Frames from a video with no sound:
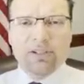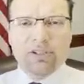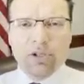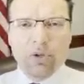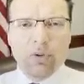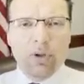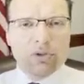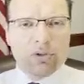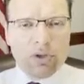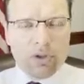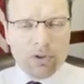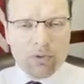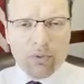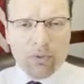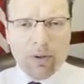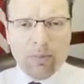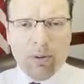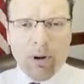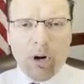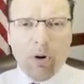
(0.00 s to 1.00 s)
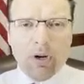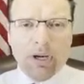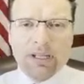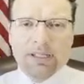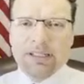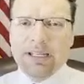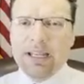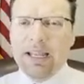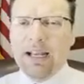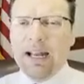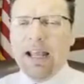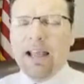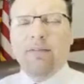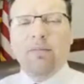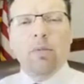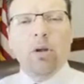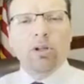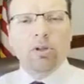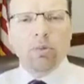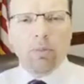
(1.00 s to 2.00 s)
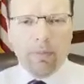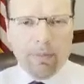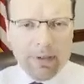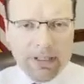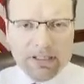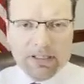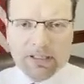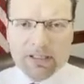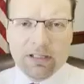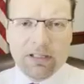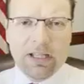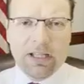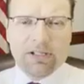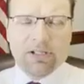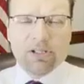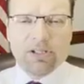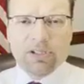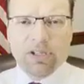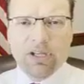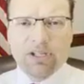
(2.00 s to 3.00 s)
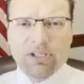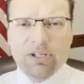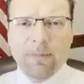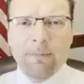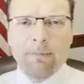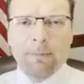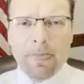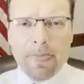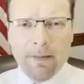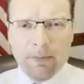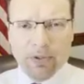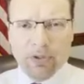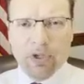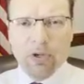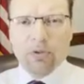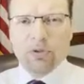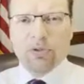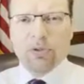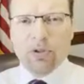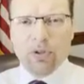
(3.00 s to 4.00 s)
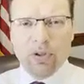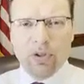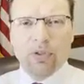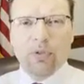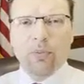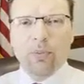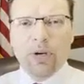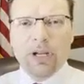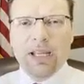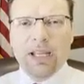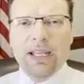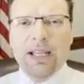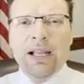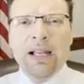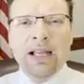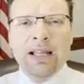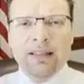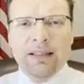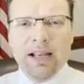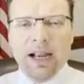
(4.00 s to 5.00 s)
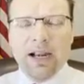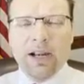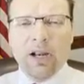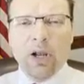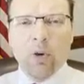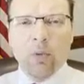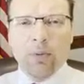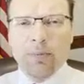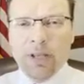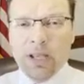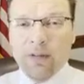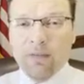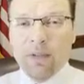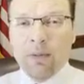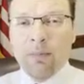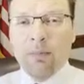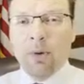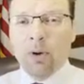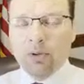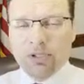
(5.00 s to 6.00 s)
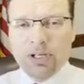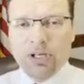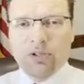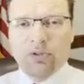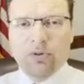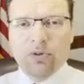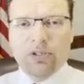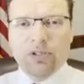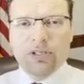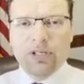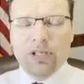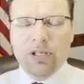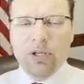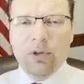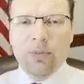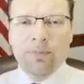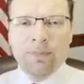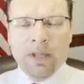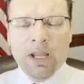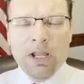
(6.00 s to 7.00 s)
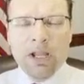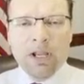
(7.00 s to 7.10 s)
So those are the three priorities. Again, I have multiple pieces of legislation, but those are the three that I know would be of the most interest to you.